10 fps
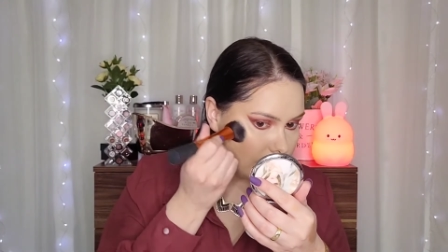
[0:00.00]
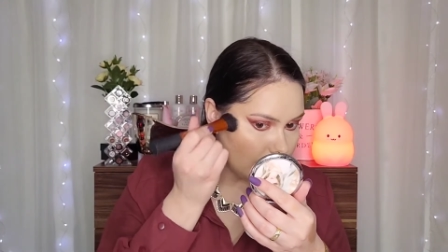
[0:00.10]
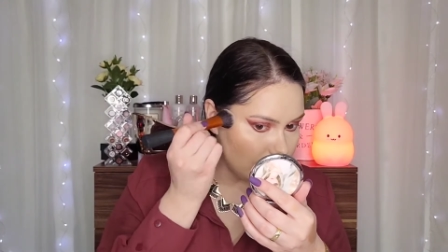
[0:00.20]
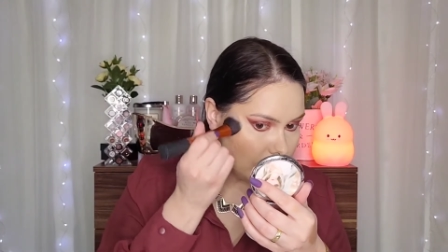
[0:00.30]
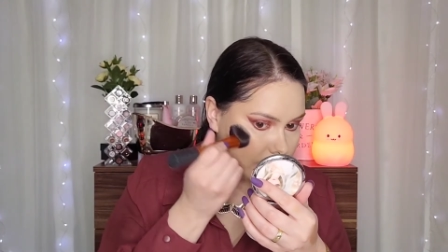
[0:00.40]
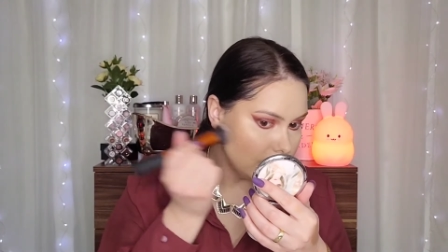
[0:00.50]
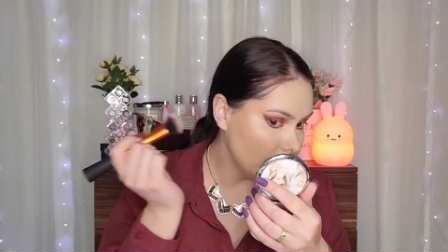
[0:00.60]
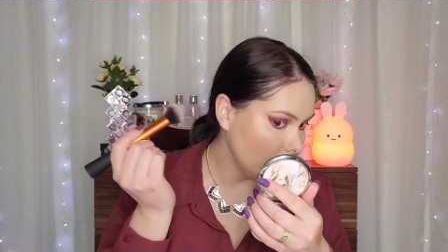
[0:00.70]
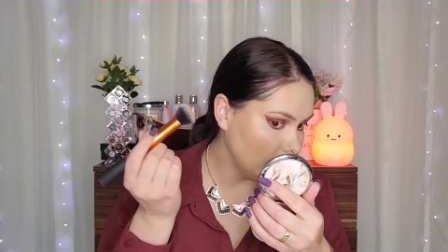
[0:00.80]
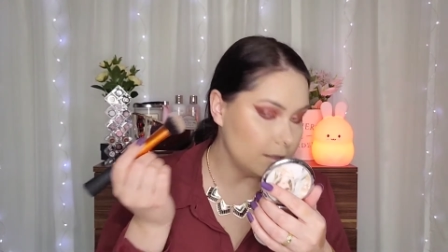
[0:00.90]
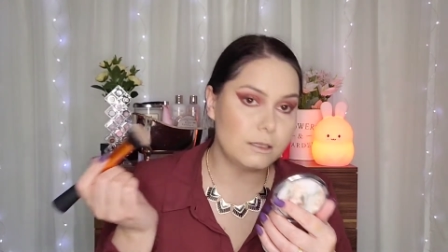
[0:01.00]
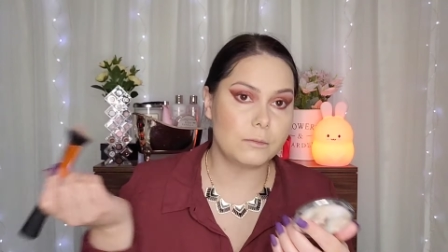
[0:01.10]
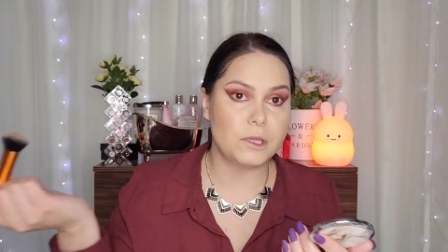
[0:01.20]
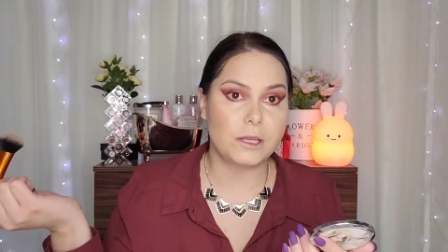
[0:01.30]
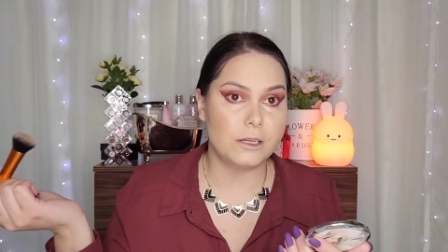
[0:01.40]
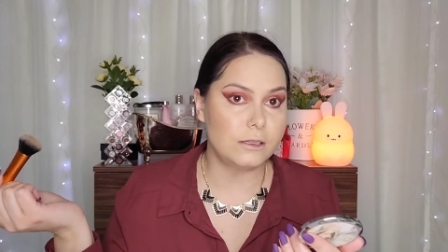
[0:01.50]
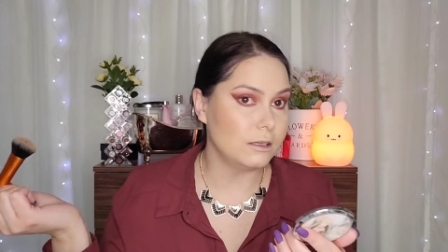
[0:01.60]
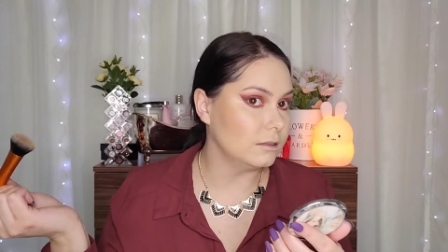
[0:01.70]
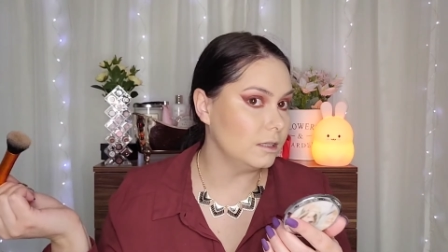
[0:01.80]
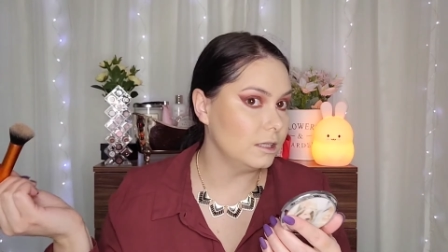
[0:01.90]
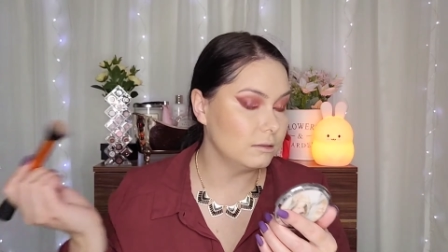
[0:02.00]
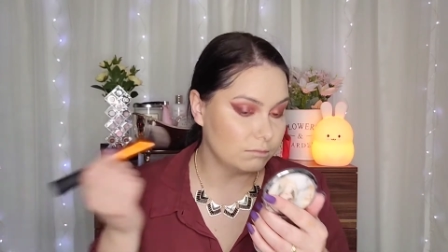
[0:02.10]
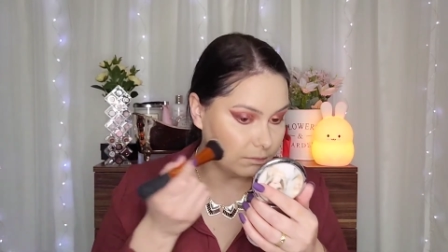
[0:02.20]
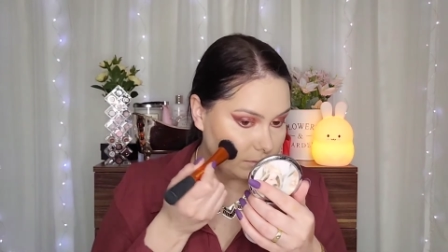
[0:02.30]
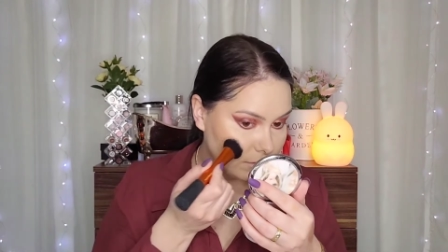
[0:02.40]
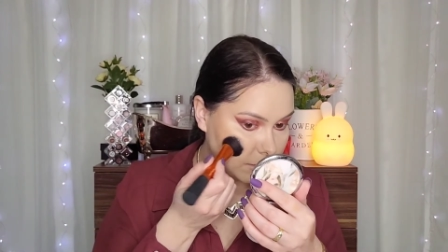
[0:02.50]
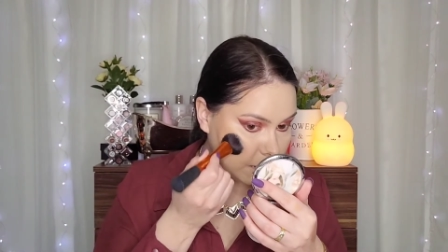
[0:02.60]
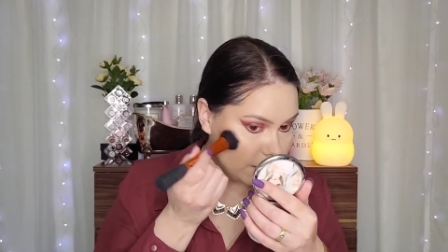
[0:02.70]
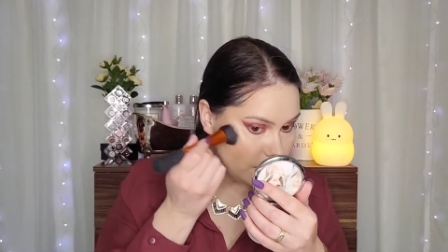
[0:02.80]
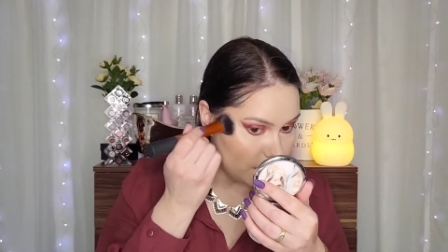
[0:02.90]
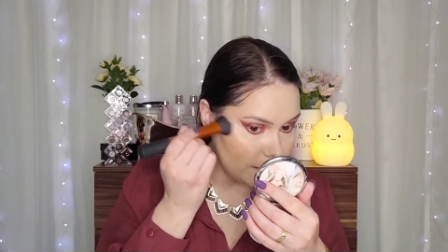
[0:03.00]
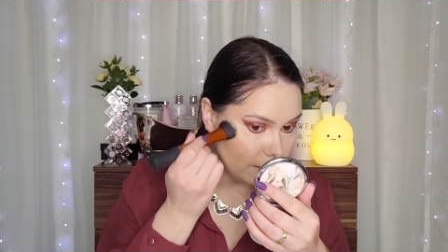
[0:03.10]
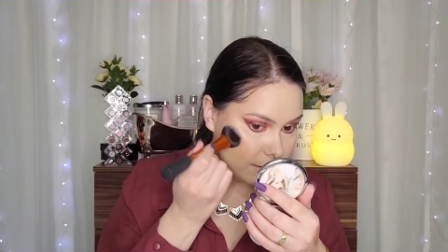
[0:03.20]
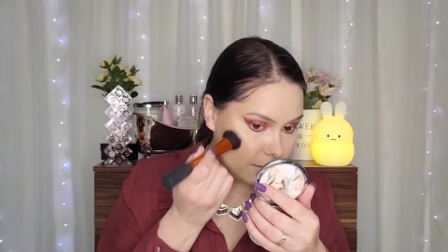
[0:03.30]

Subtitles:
and is not disturbing anything underneath, literally.